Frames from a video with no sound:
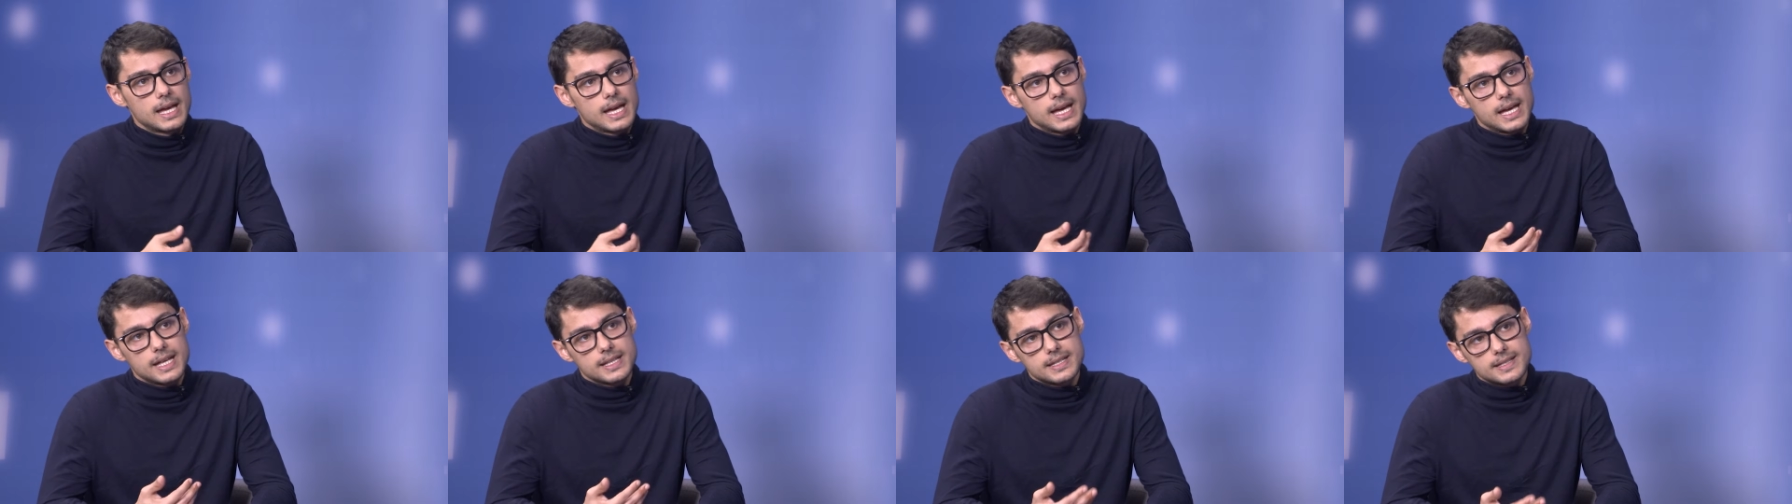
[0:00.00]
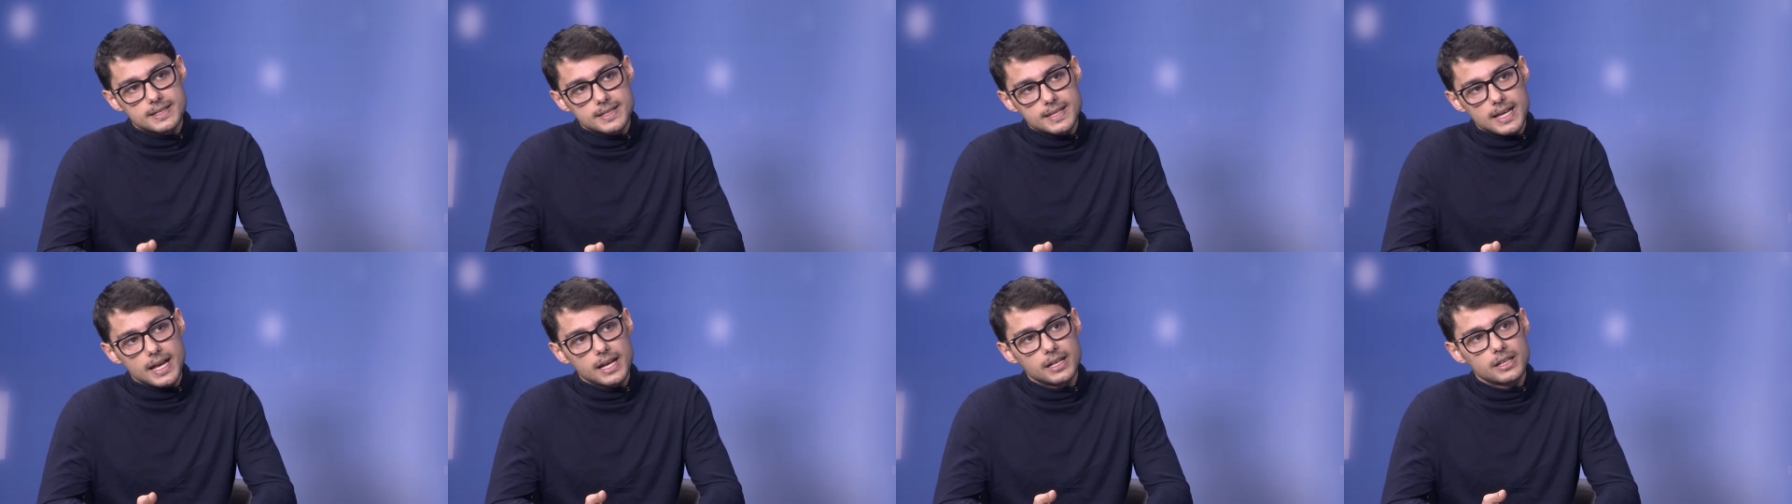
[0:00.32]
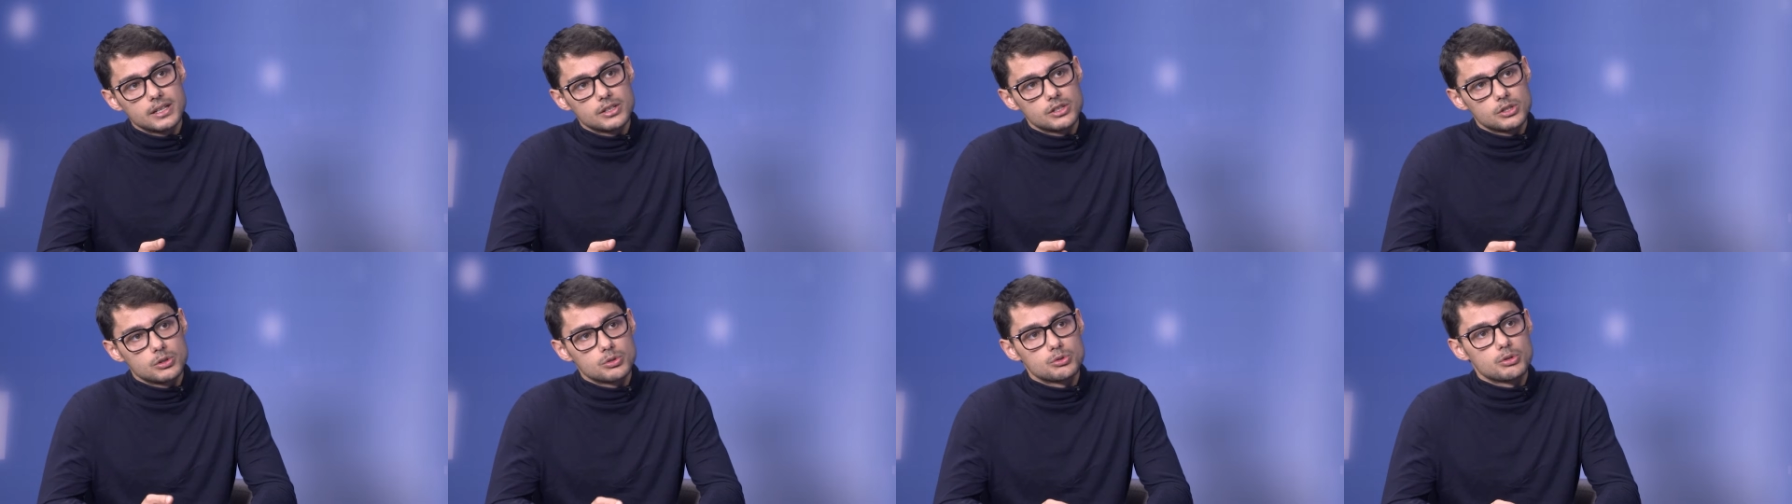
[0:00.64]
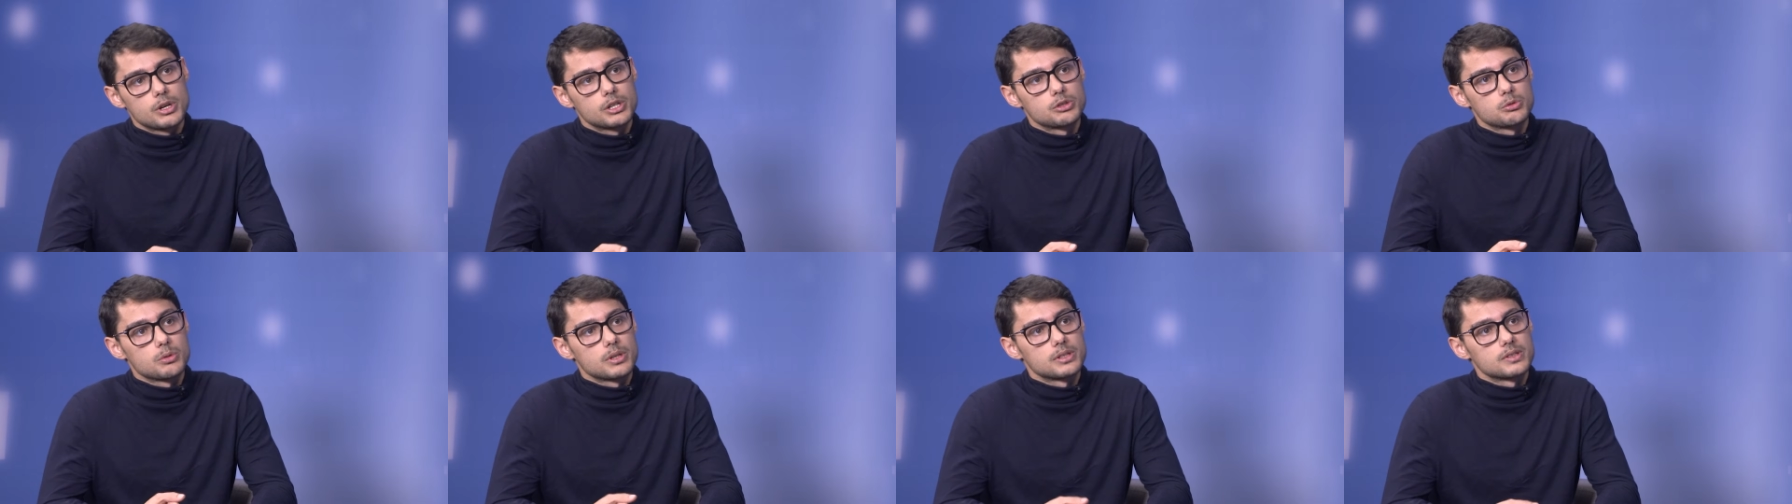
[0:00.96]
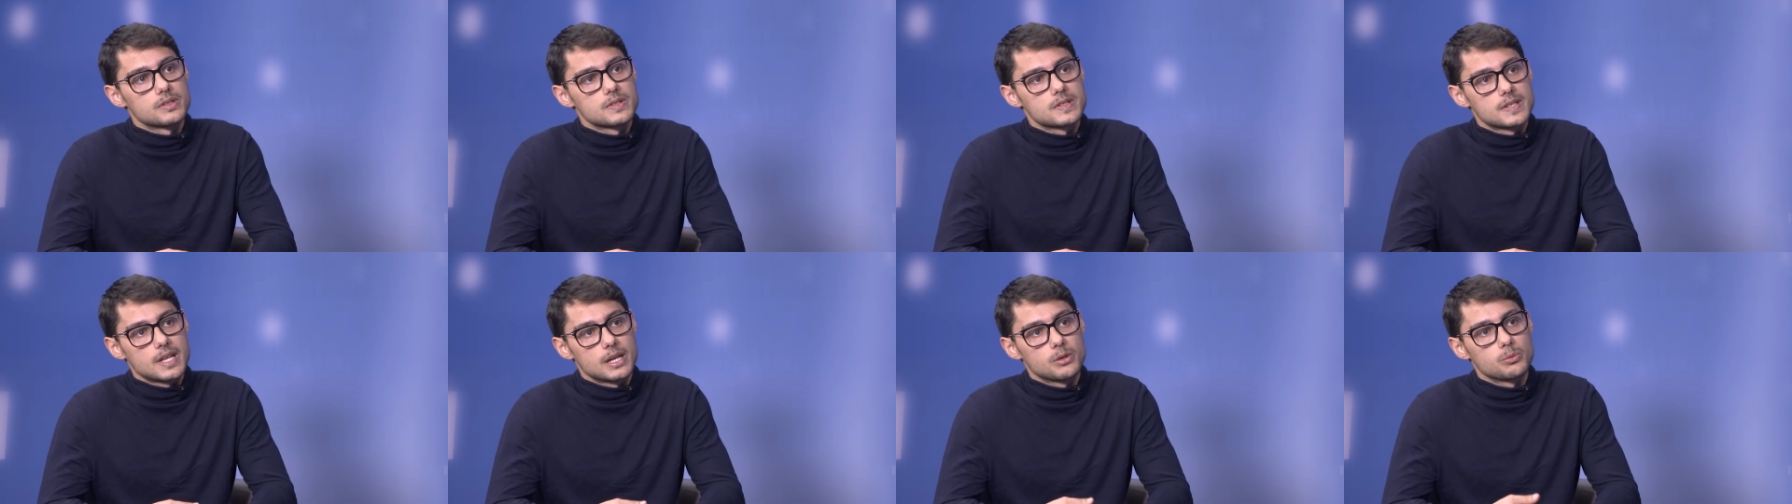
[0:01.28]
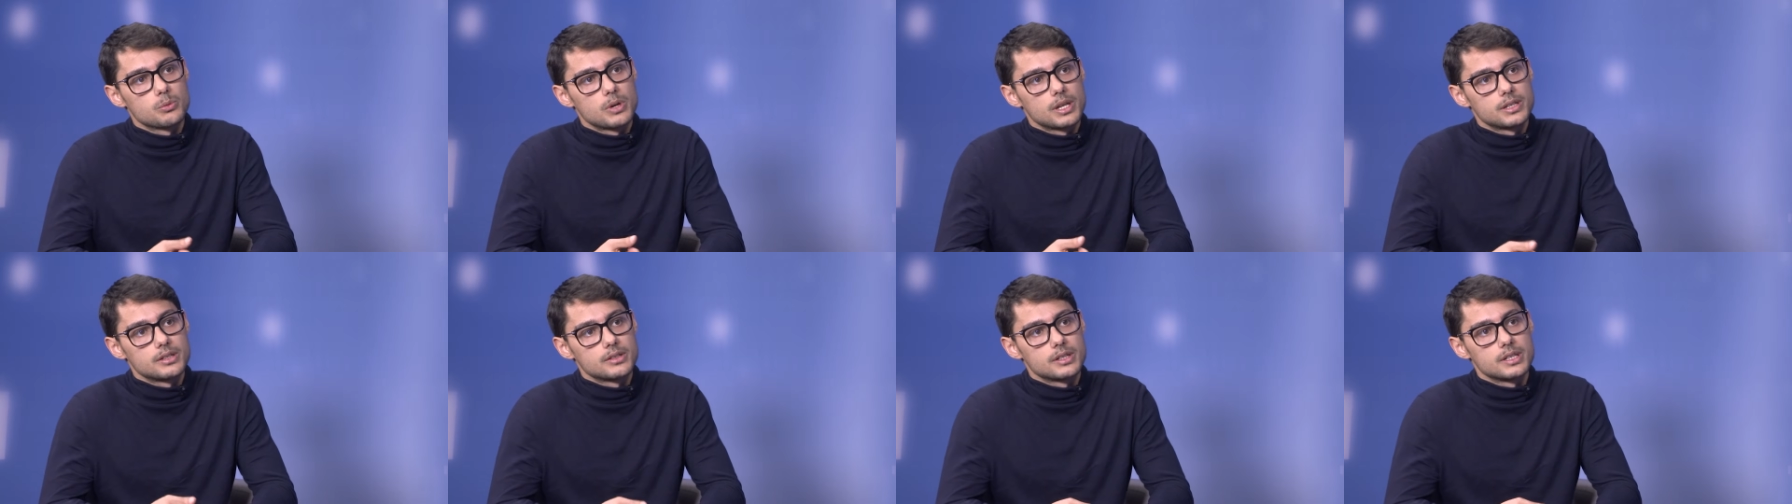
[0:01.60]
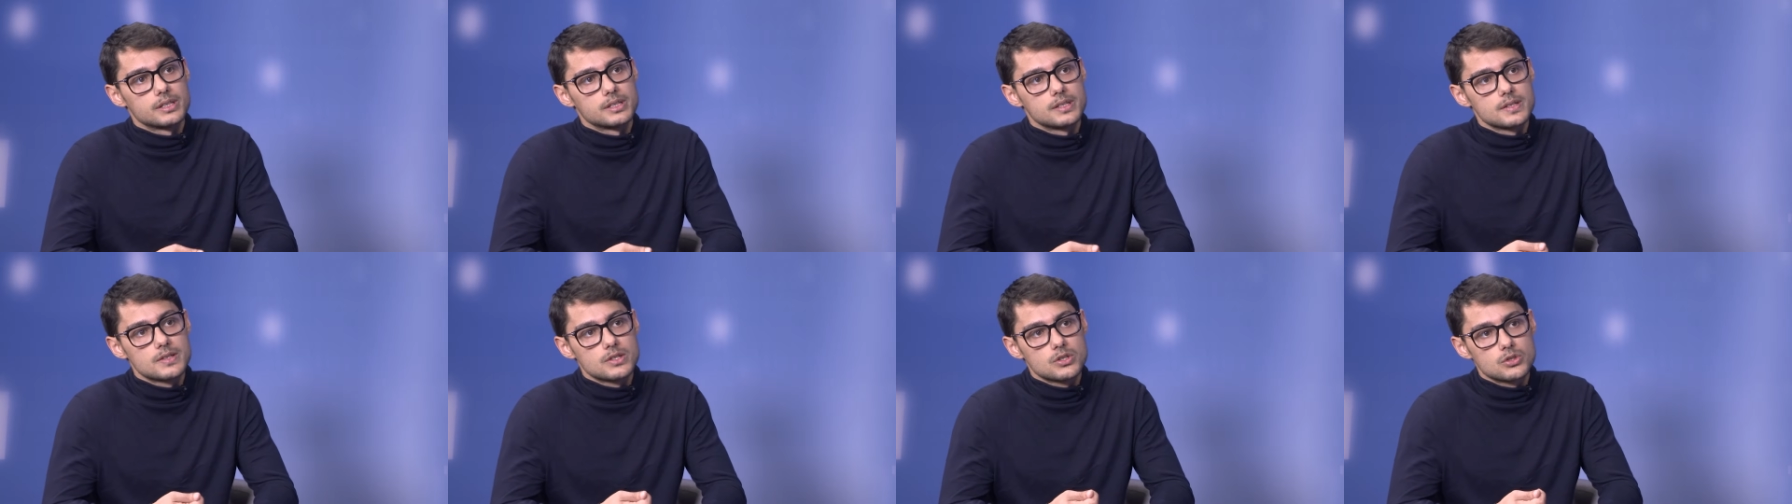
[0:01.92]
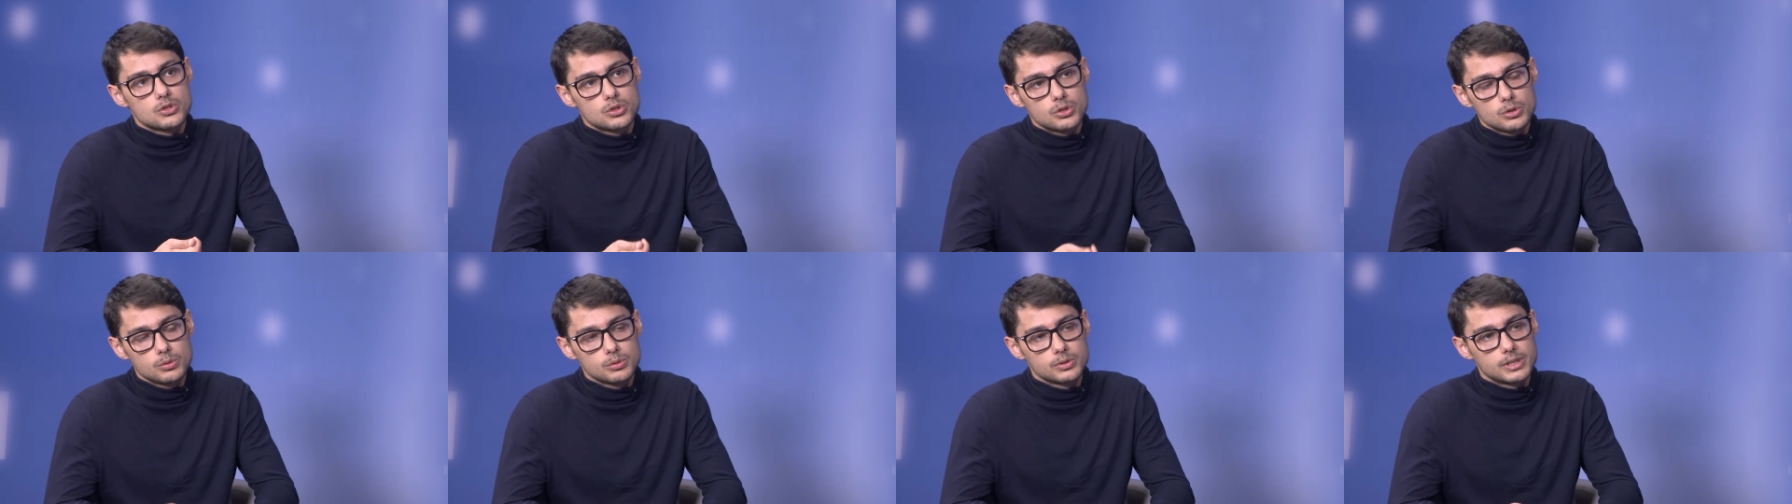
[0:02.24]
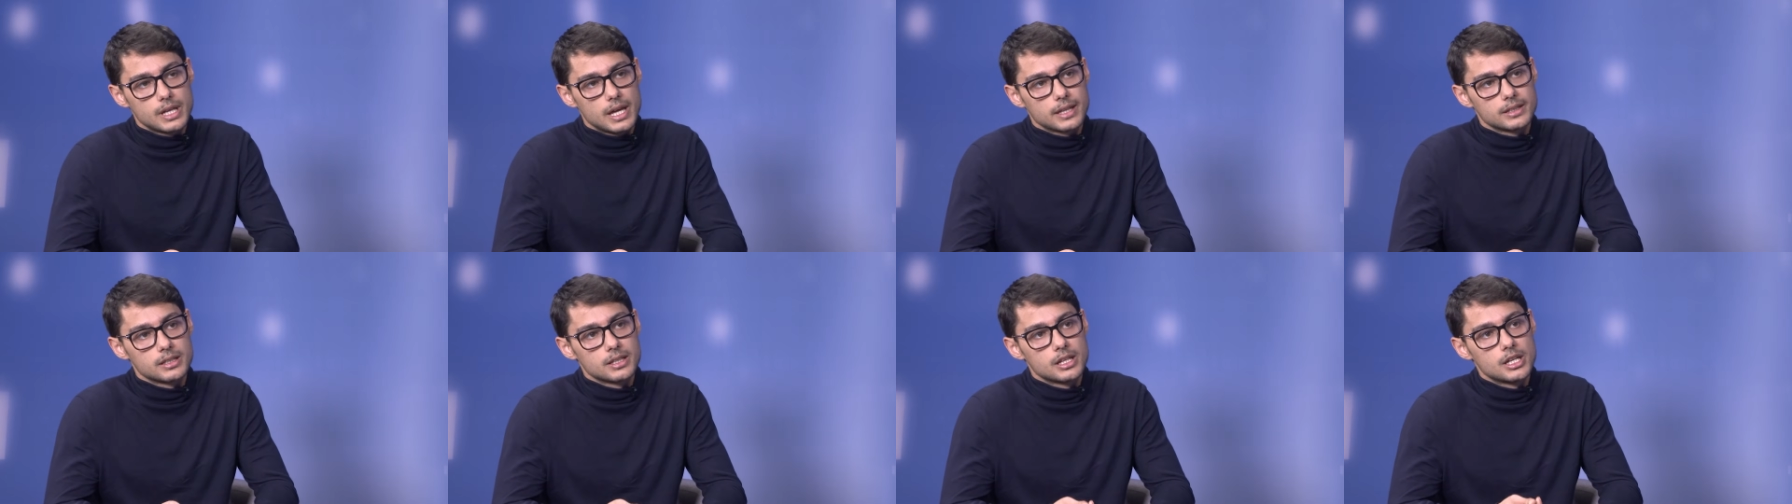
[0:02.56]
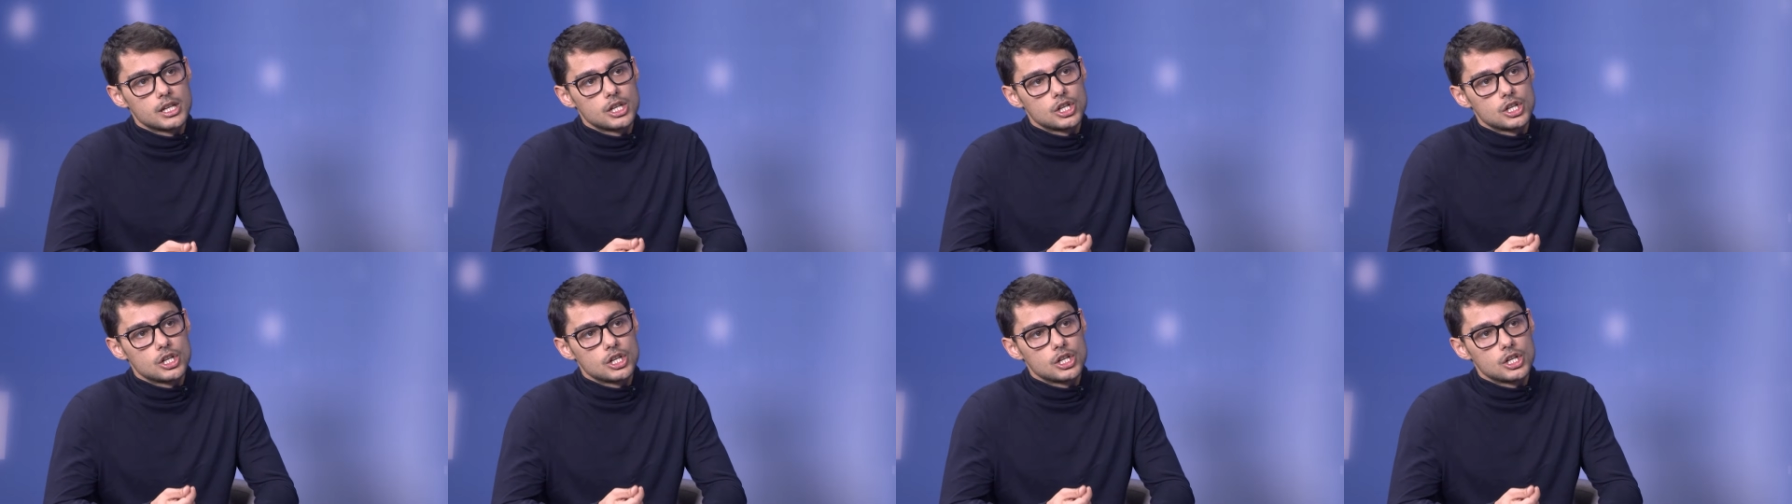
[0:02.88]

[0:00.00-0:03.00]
And second, you try to understand whether it is true that